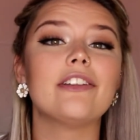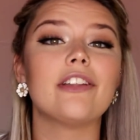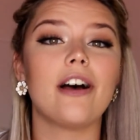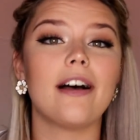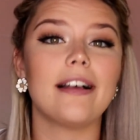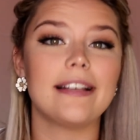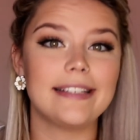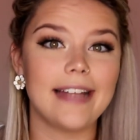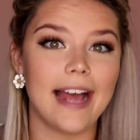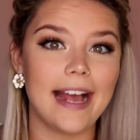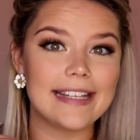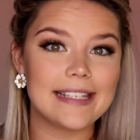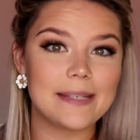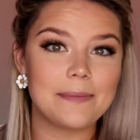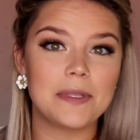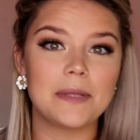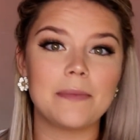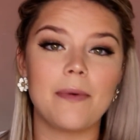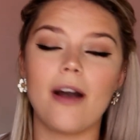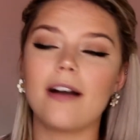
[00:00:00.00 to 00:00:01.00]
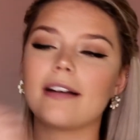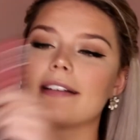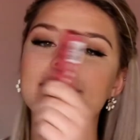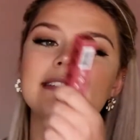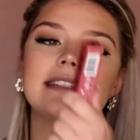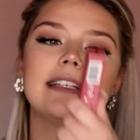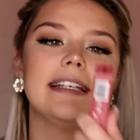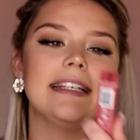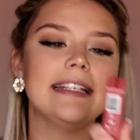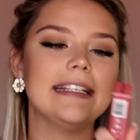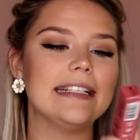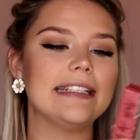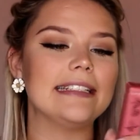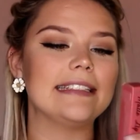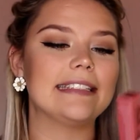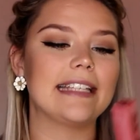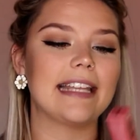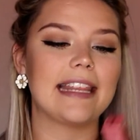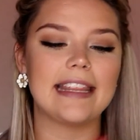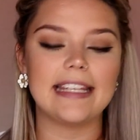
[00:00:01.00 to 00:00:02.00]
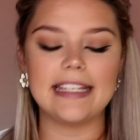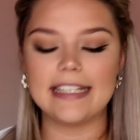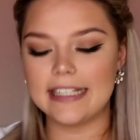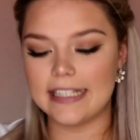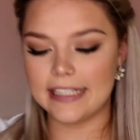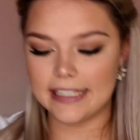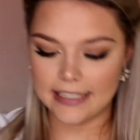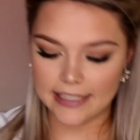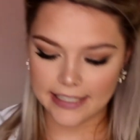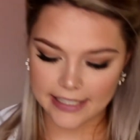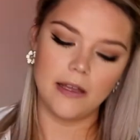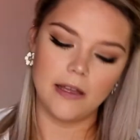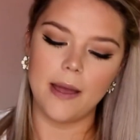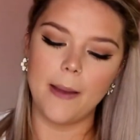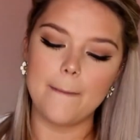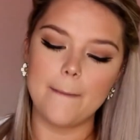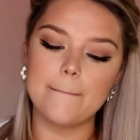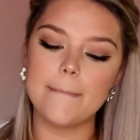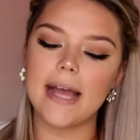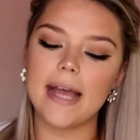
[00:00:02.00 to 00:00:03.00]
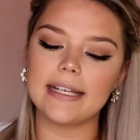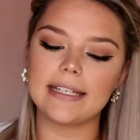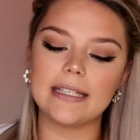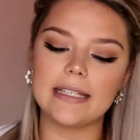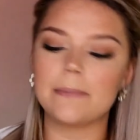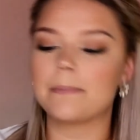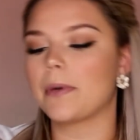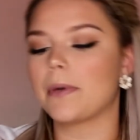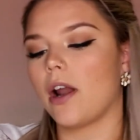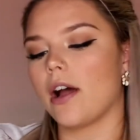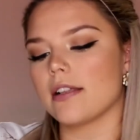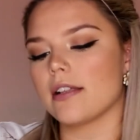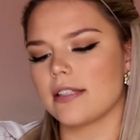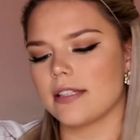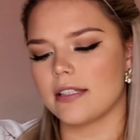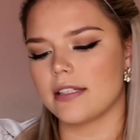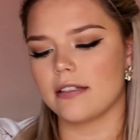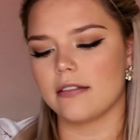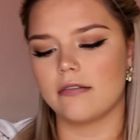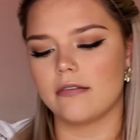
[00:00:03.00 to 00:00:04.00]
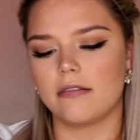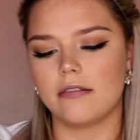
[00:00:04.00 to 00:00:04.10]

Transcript: last item in the box is the matte lip gloss.